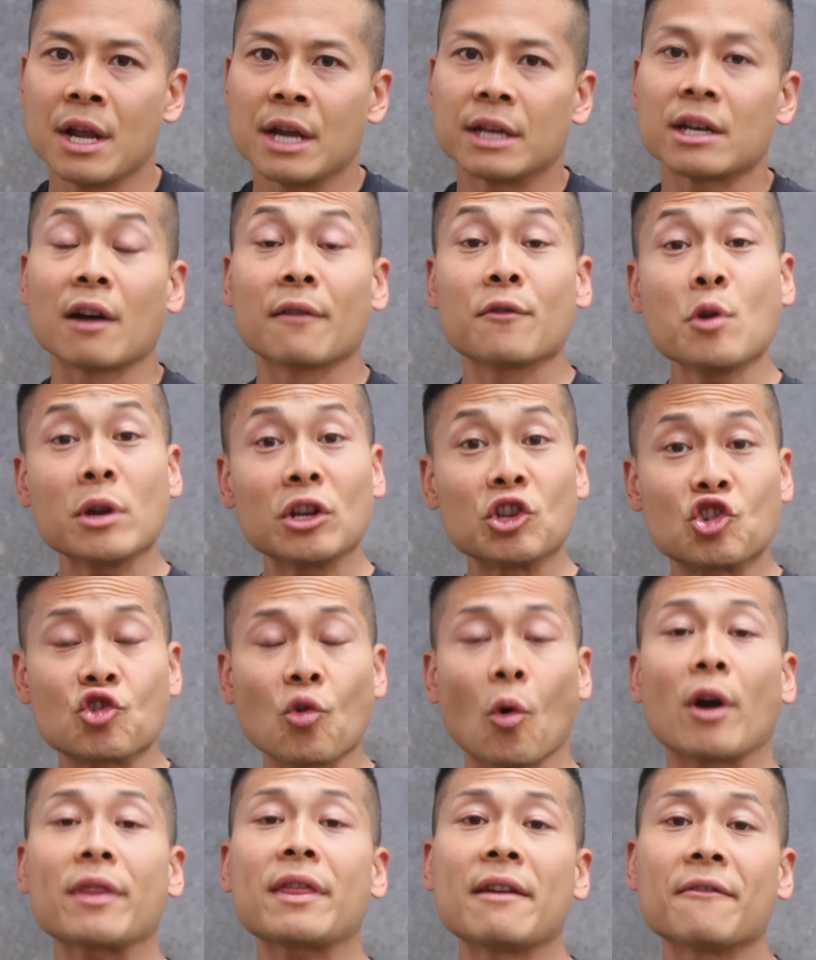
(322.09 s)
Now, if you
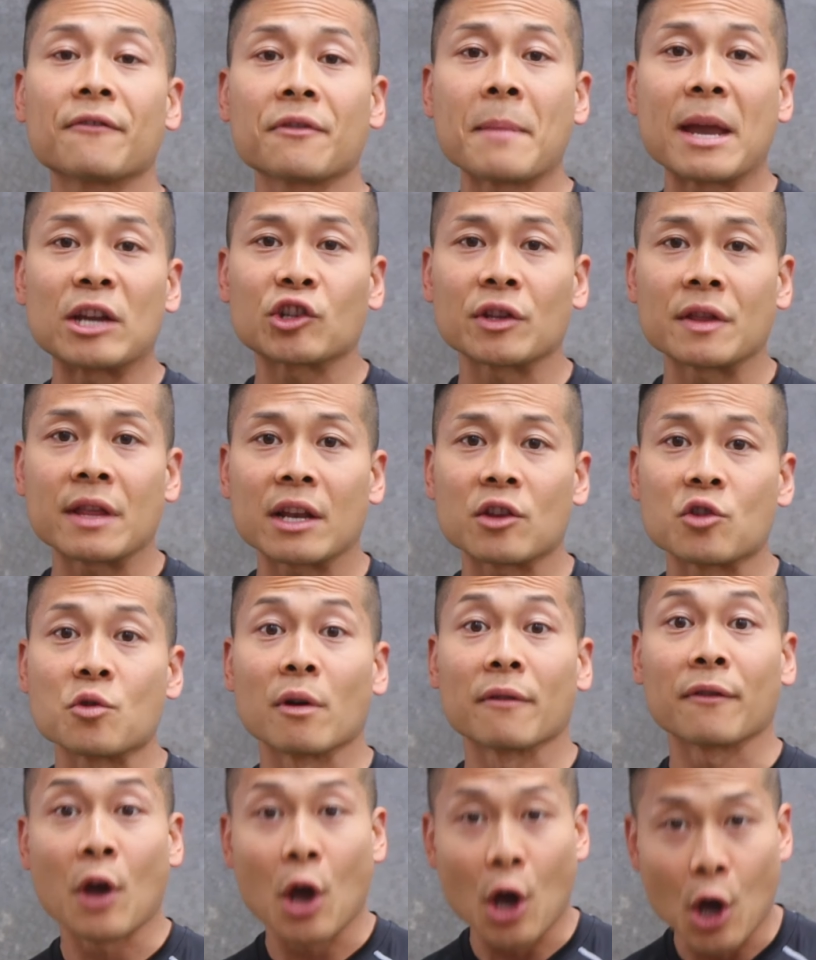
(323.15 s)
enjoy the information that you
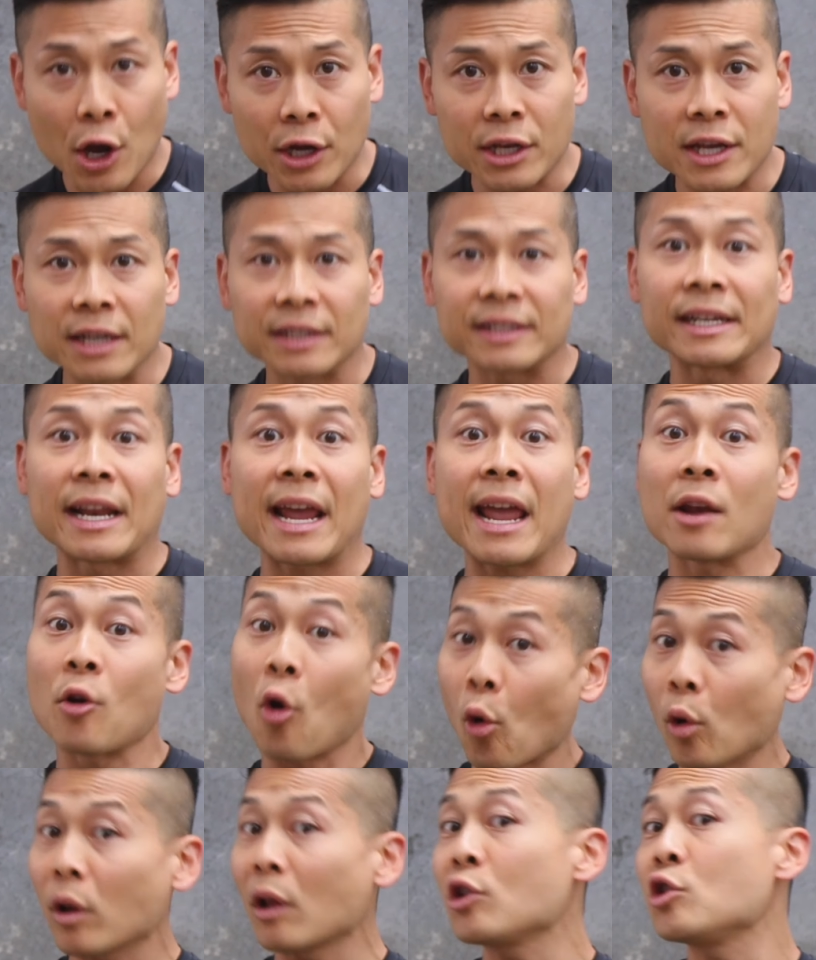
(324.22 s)
have heard here today and
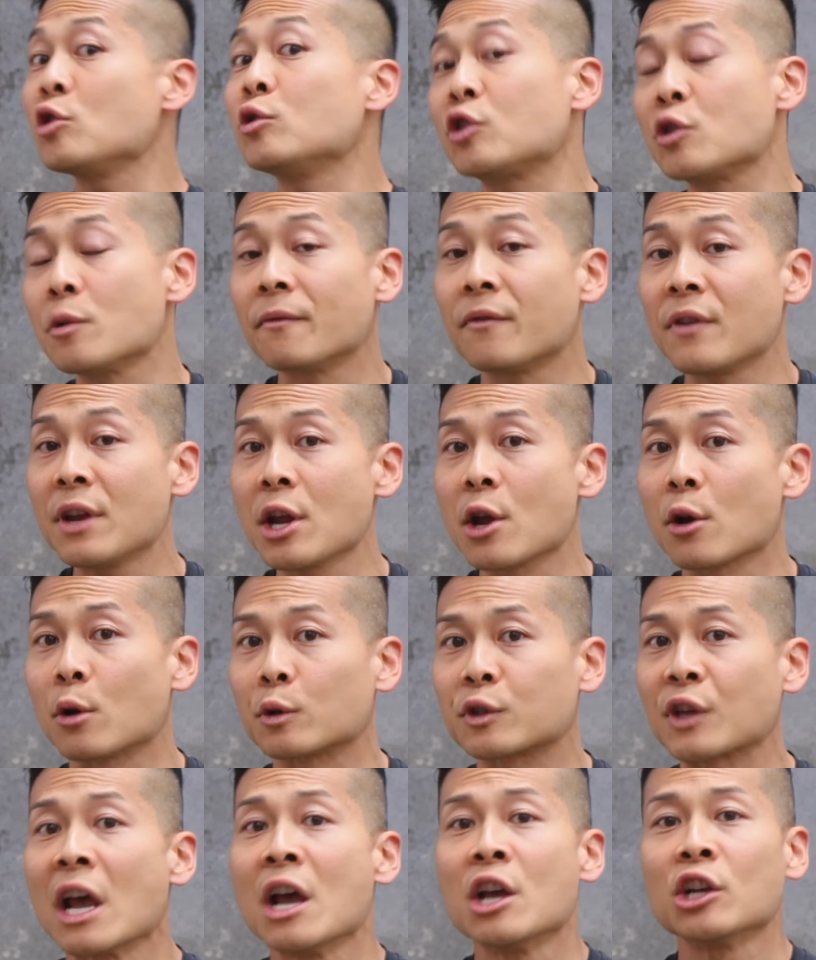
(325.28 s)
all our YouTube
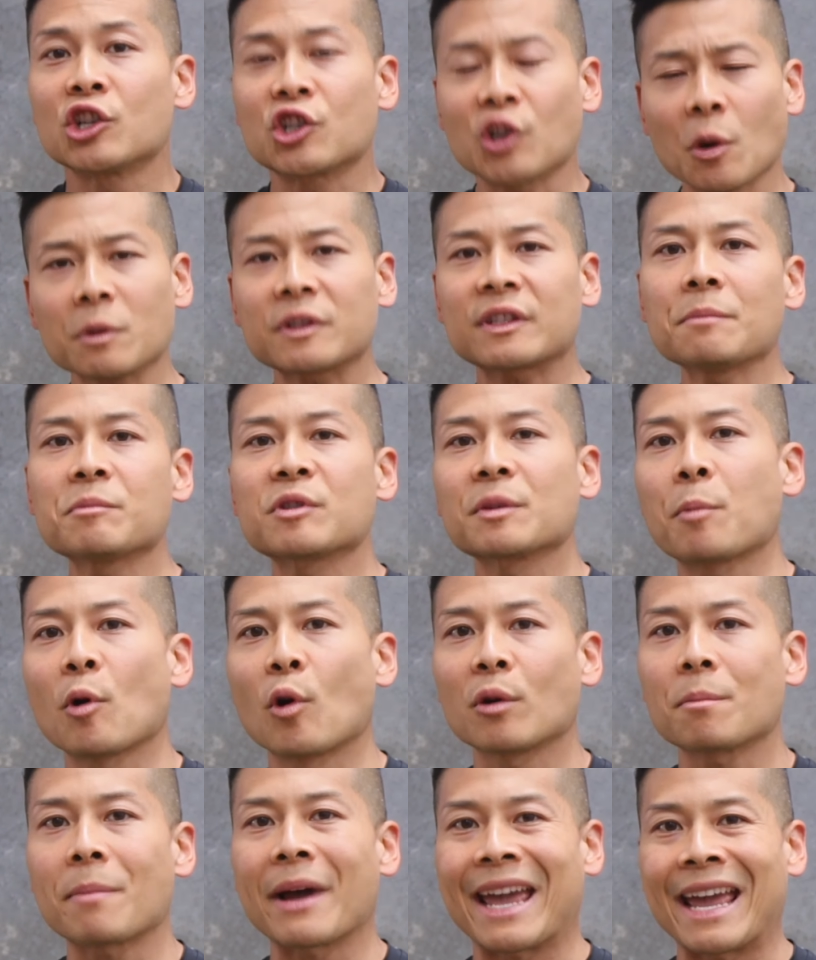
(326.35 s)
videos, show us some
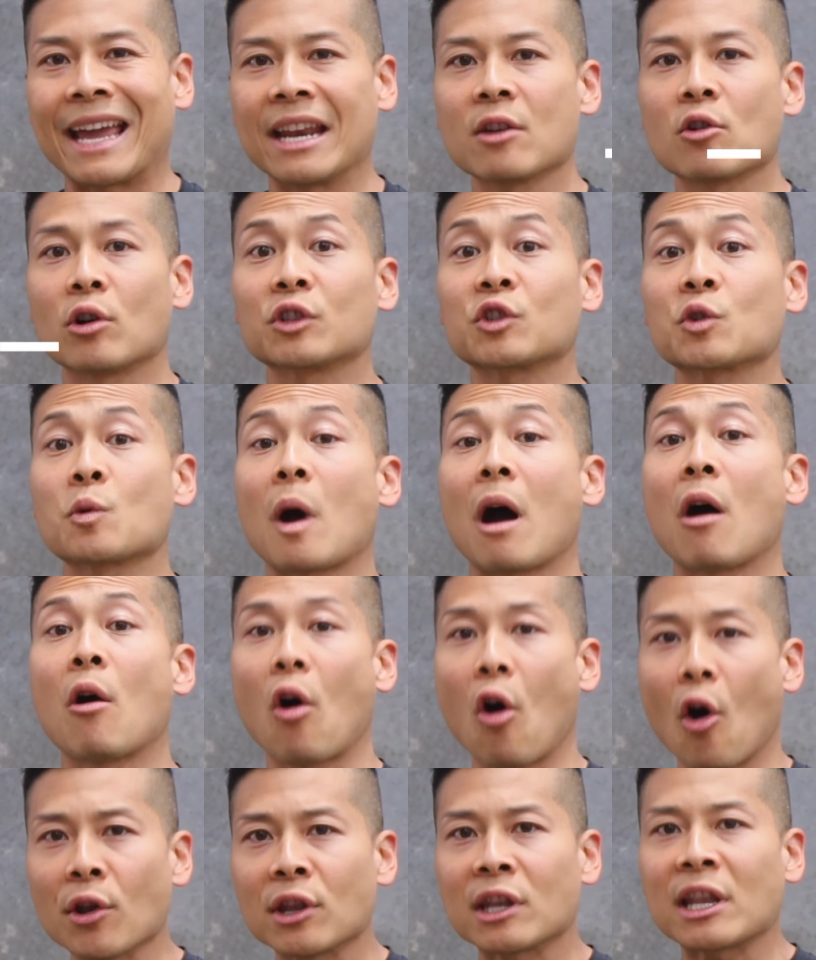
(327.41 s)
support by heading on to our
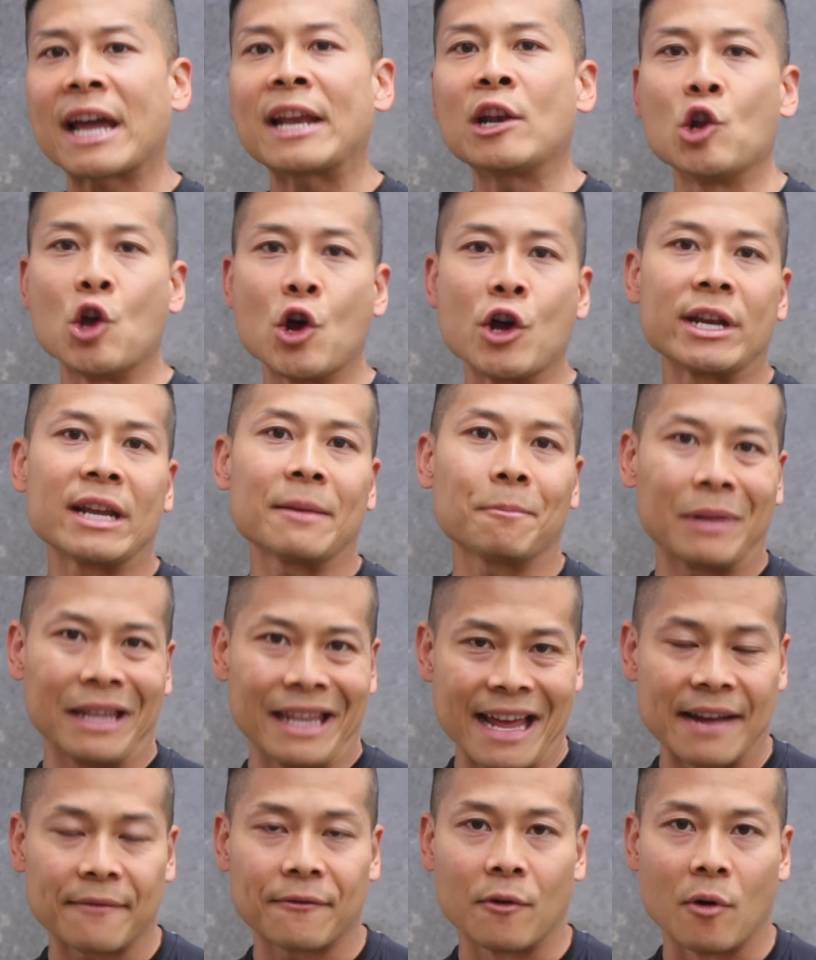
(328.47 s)
online learning
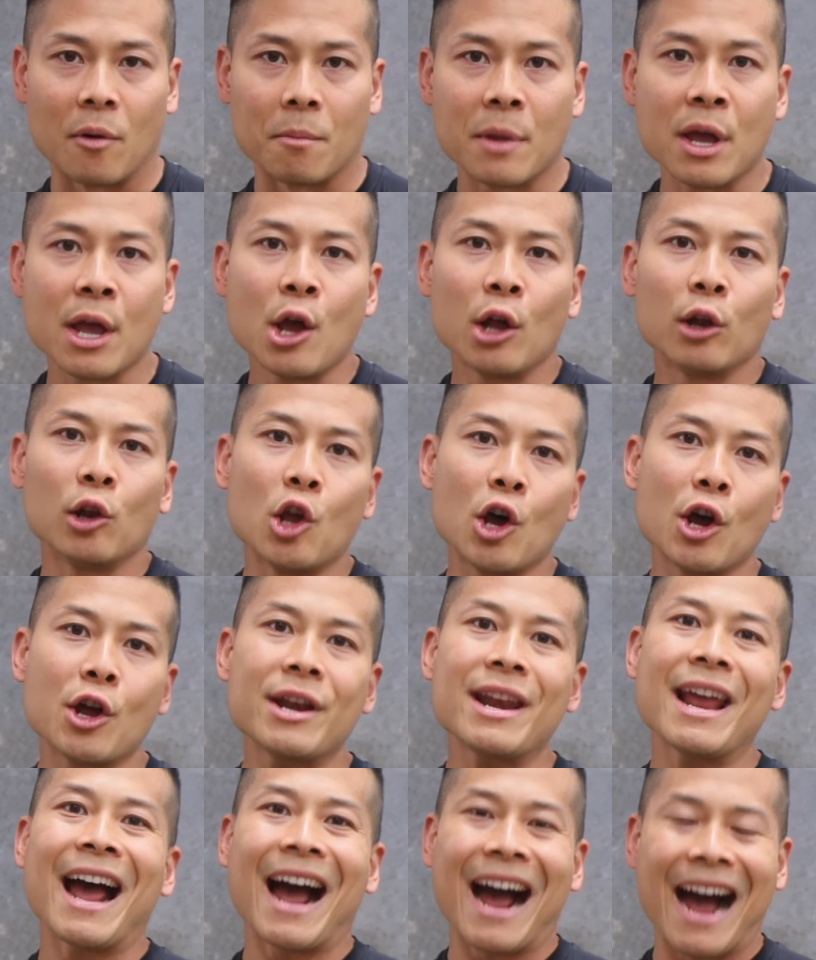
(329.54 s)
platform,
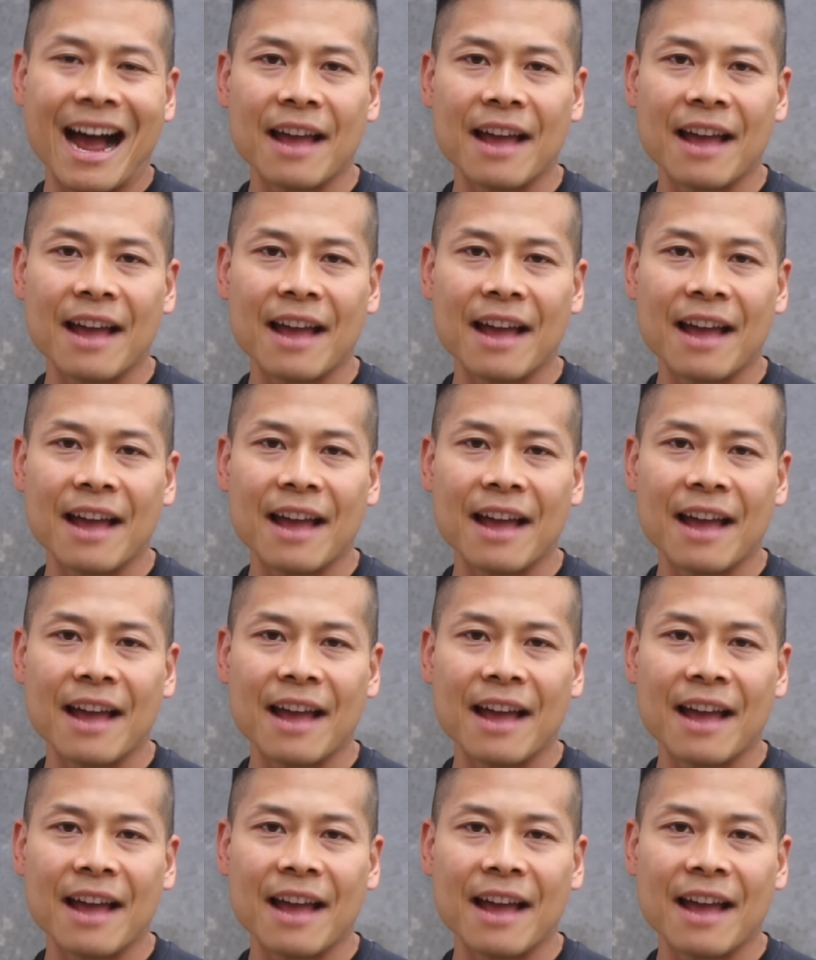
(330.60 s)
learn-asp.com.